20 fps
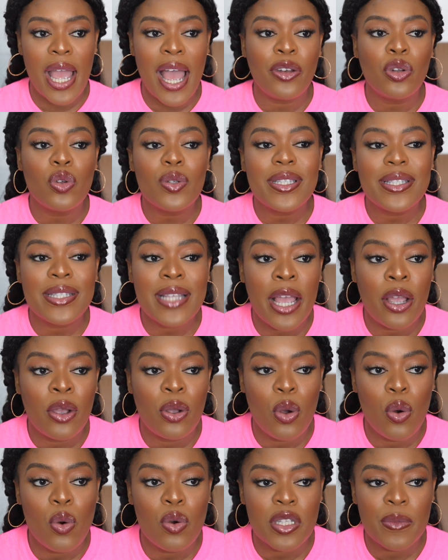I don't set
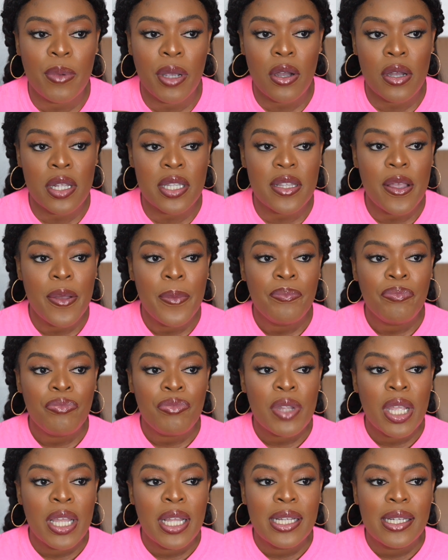goals because
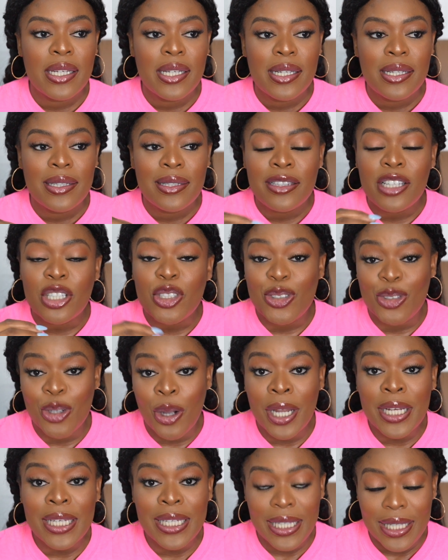the
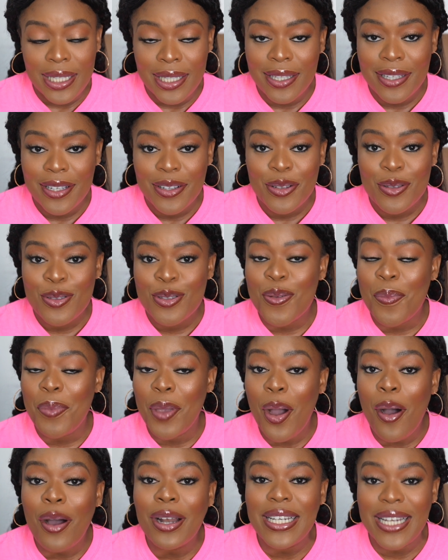journey, to be
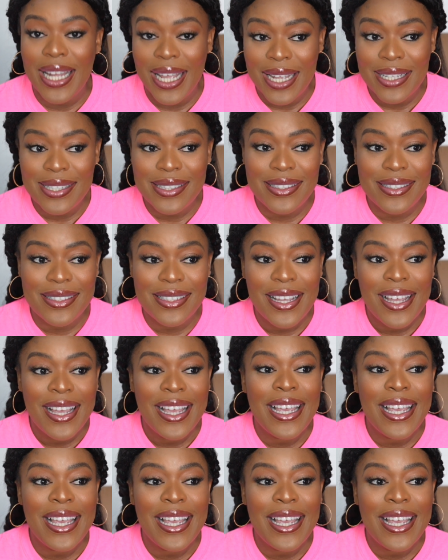honest,